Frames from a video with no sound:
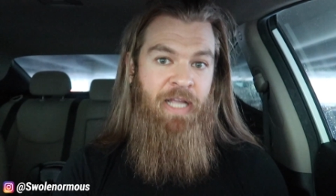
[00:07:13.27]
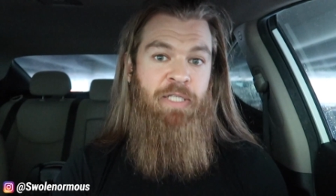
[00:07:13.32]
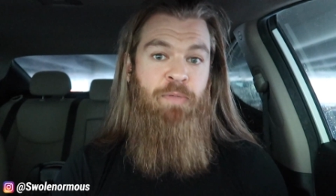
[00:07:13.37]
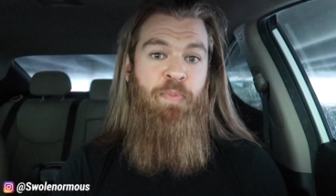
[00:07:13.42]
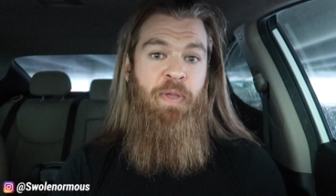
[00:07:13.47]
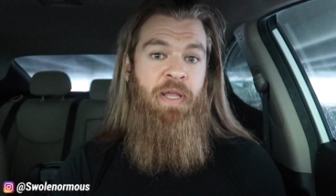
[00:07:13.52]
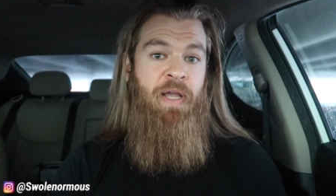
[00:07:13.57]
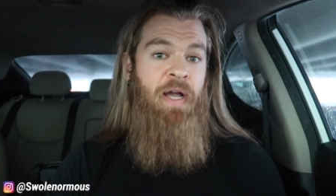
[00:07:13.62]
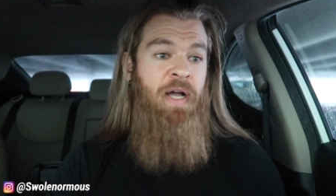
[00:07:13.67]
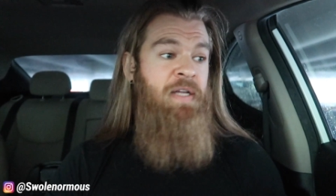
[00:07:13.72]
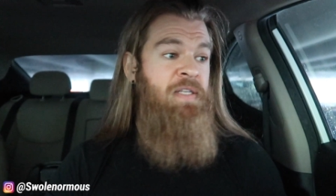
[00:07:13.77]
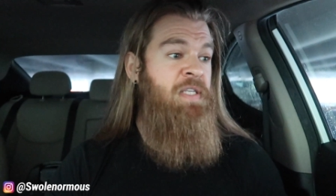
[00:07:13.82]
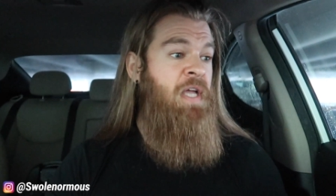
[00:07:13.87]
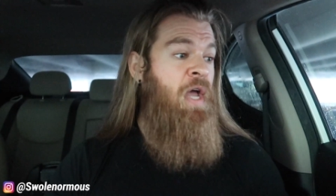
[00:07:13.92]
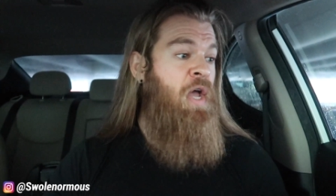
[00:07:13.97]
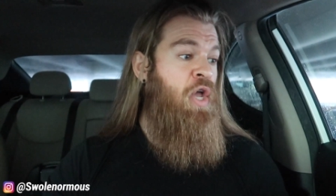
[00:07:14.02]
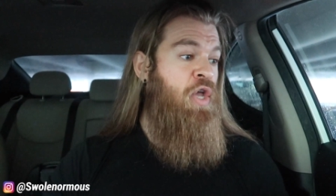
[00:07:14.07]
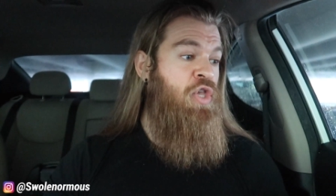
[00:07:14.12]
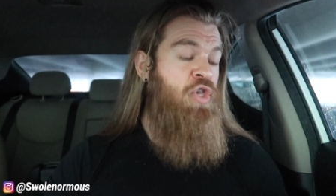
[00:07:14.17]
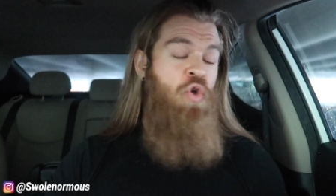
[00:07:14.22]
it's because
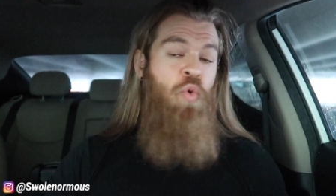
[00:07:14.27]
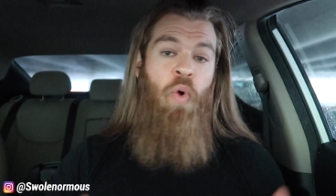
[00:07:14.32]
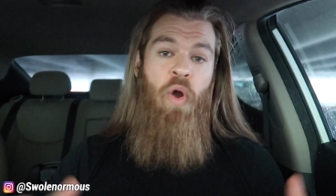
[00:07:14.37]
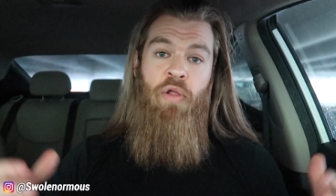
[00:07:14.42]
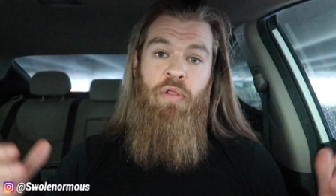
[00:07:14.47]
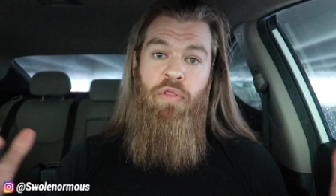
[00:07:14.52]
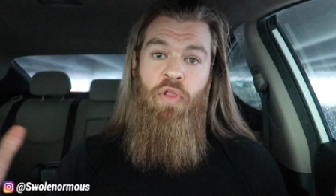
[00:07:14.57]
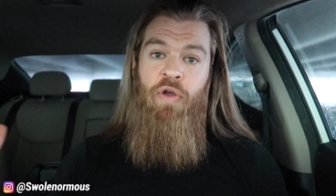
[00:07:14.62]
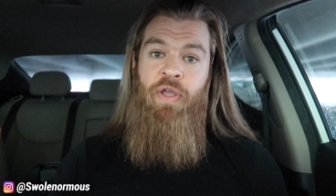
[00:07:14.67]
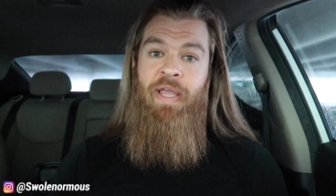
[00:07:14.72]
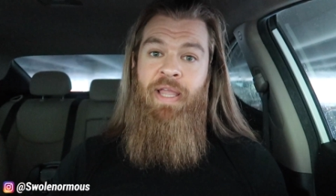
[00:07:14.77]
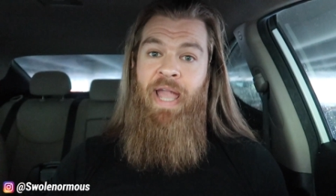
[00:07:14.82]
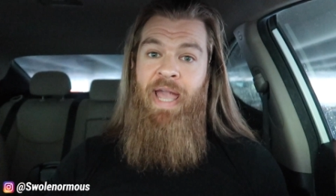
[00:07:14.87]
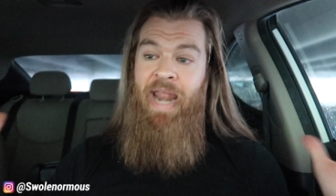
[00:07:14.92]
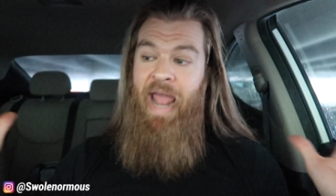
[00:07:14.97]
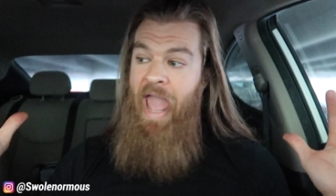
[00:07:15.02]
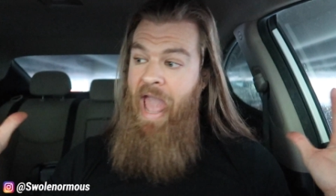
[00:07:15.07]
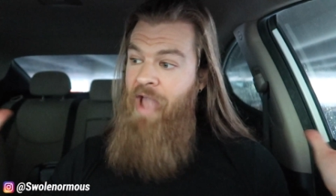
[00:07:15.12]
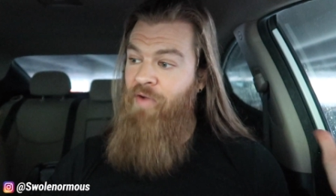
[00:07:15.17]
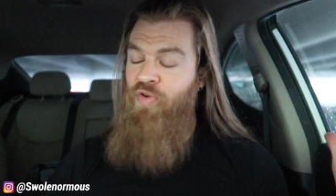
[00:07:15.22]
you are looking
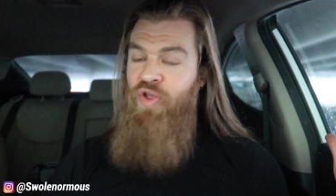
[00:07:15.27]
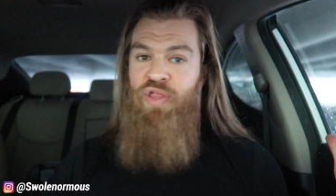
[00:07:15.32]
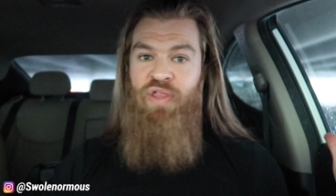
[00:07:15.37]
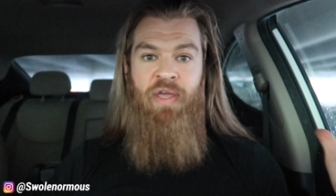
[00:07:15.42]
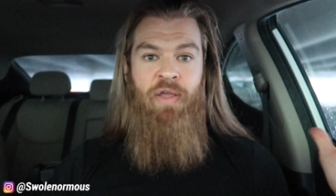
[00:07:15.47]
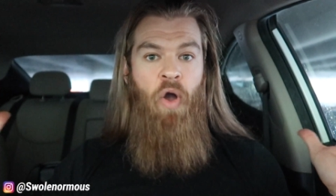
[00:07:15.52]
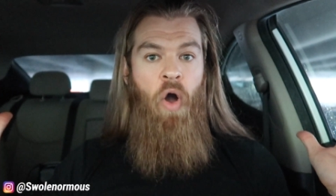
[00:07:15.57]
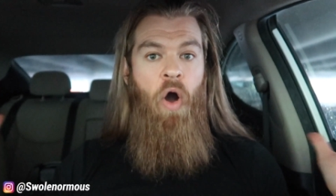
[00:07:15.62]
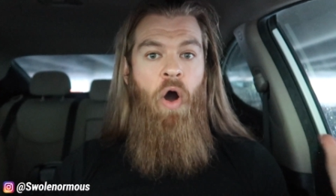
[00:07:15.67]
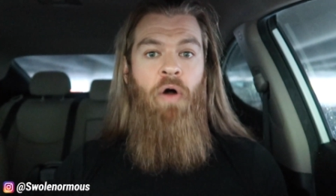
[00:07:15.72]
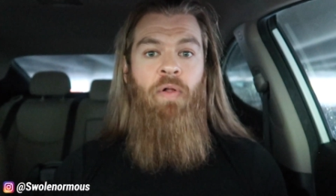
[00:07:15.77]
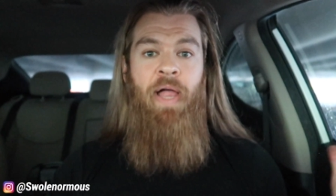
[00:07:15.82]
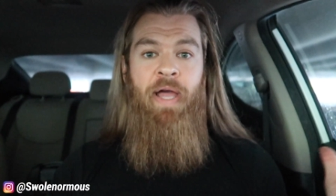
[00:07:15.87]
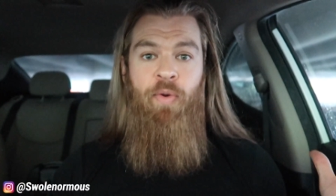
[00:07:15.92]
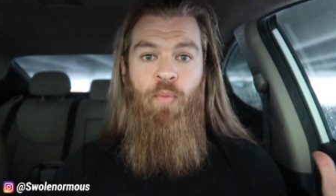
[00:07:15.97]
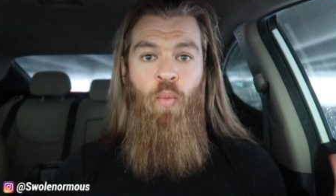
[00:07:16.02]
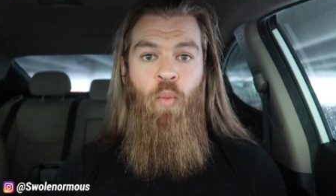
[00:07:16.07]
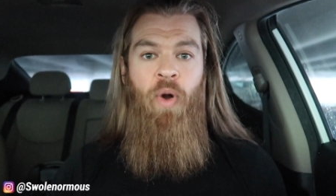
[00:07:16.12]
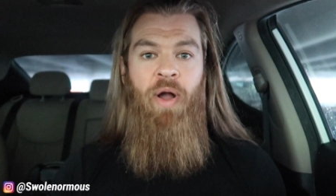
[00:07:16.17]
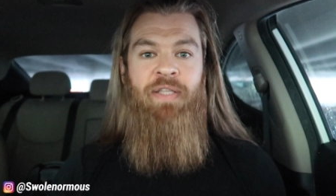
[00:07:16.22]
at everything all
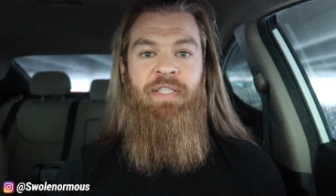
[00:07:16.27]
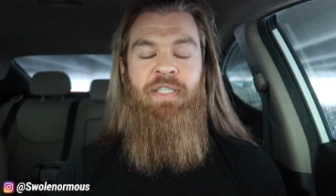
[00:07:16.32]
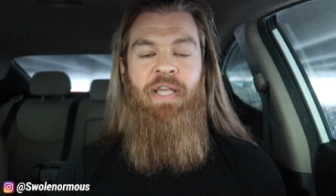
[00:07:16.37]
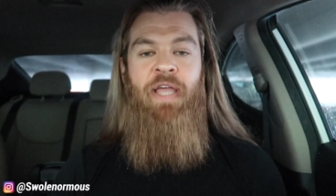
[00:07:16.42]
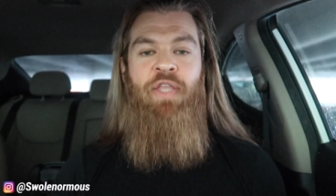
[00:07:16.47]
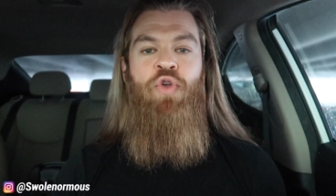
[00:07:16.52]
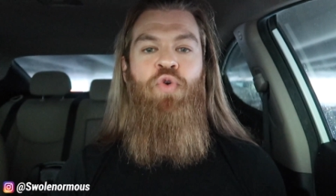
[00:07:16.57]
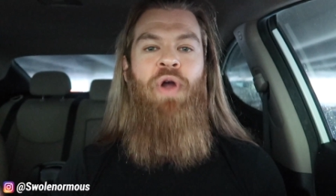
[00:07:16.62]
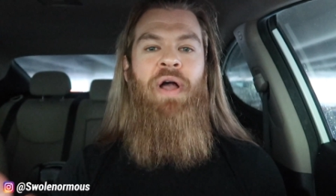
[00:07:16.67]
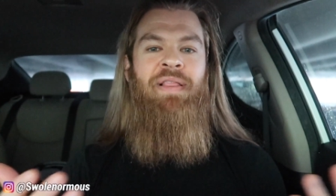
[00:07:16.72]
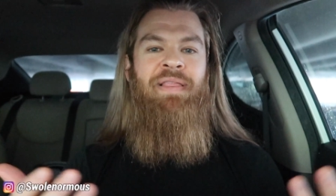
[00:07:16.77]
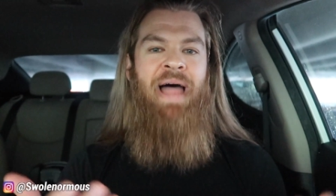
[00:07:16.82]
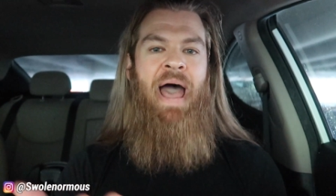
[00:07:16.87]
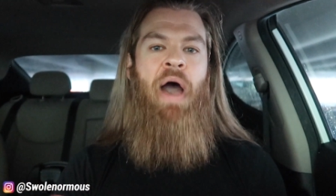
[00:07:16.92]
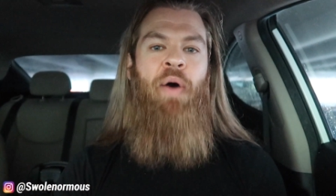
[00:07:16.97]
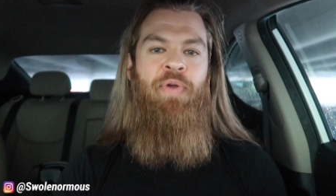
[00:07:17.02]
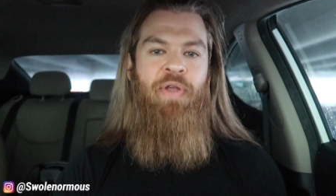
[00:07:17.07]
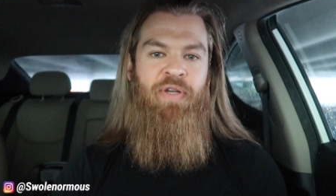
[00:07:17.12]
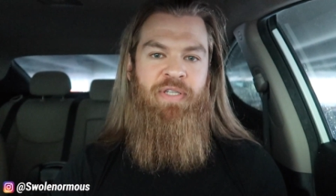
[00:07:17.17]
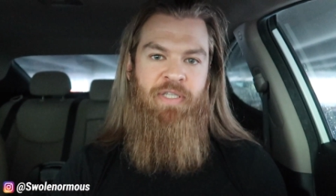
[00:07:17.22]
at once and you're
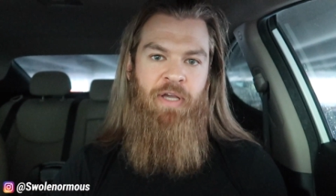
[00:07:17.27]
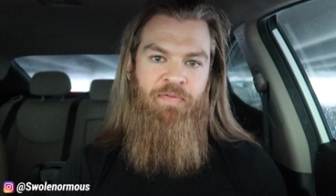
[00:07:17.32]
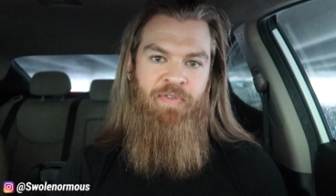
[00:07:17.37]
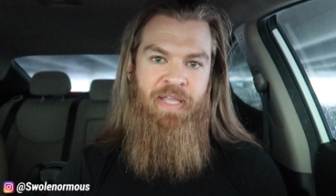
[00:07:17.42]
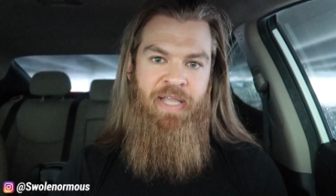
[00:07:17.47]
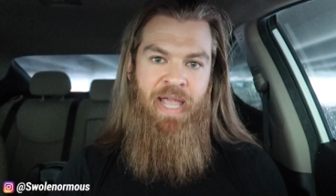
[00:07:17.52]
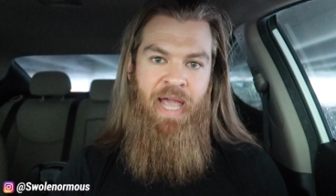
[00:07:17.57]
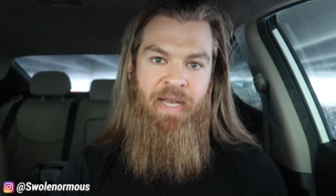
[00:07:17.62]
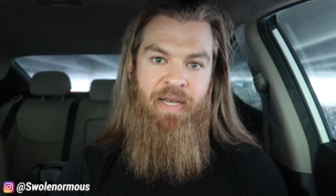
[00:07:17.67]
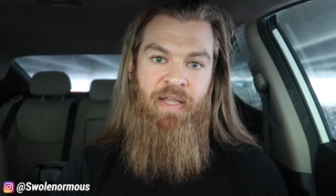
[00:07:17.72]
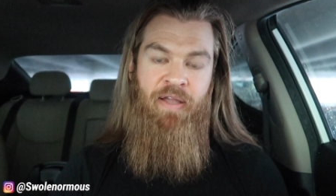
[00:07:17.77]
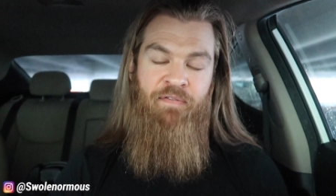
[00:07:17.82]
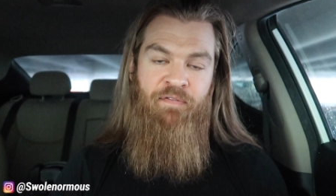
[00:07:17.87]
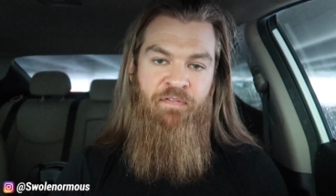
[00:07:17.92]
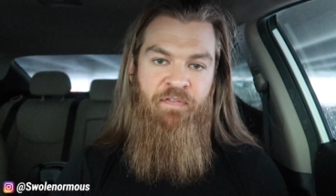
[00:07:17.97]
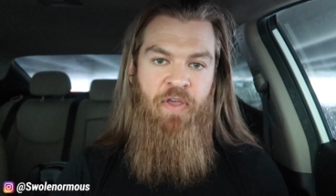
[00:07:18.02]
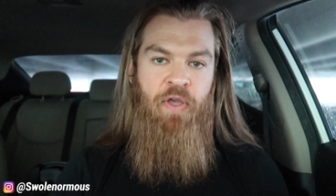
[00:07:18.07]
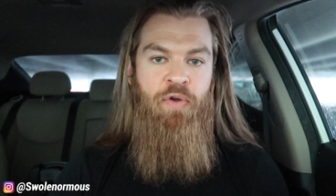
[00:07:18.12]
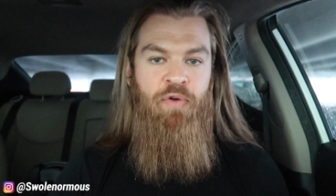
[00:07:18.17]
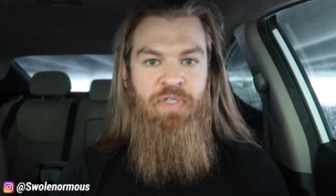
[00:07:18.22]
allowing yourself to get
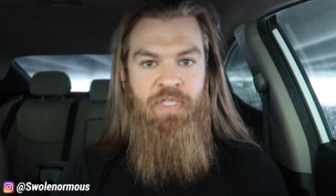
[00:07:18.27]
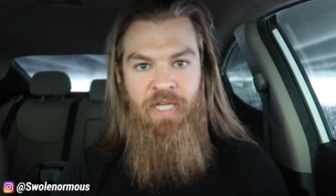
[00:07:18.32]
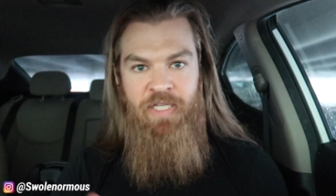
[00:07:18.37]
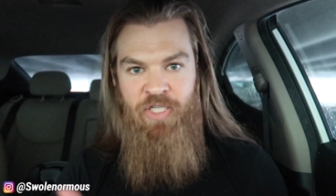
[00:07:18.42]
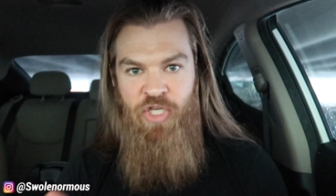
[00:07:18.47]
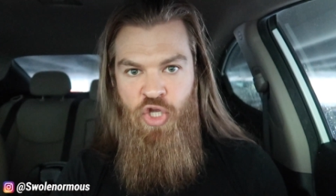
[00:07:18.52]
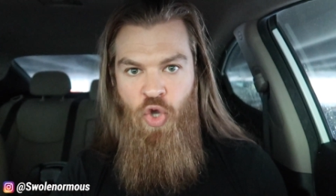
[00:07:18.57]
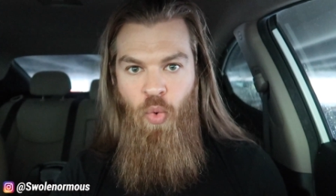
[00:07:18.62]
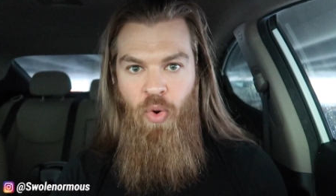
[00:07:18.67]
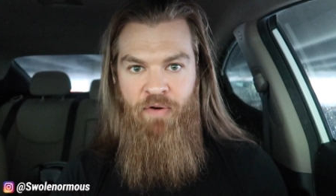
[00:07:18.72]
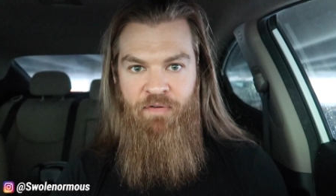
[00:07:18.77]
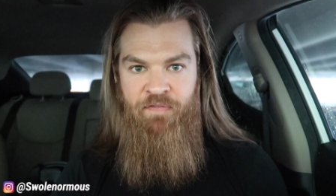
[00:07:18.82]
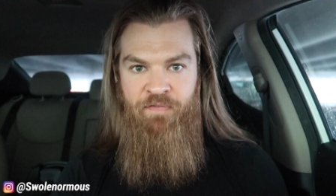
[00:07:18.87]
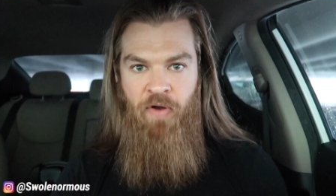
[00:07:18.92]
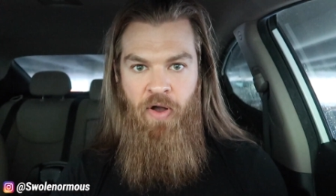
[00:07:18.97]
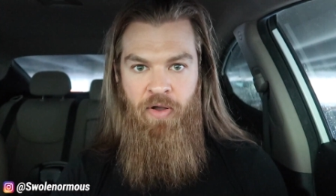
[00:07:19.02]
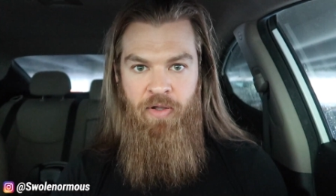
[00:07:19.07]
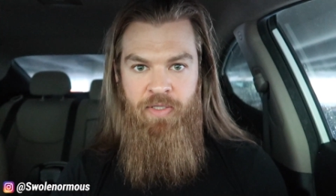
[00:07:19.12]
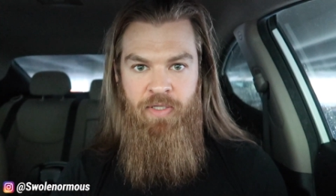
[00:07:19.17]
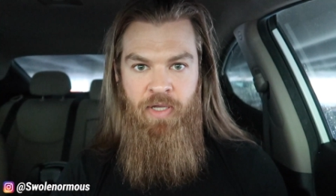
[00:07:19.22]
confused. It's your
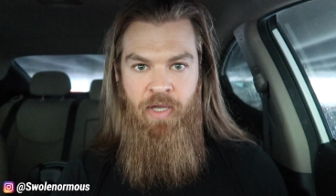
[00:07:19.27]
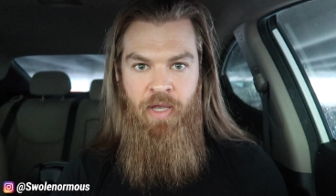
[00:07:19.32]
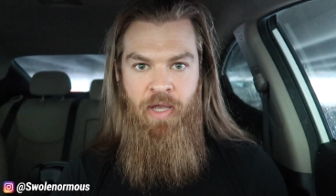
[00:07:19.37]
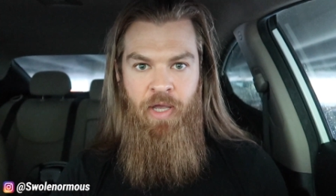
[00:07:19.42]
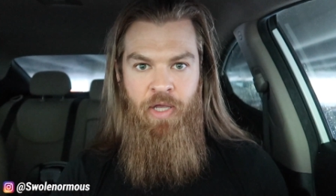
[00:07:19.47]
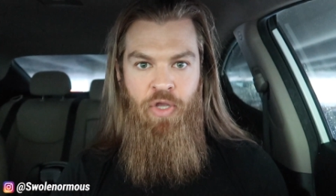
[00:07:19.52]
fault.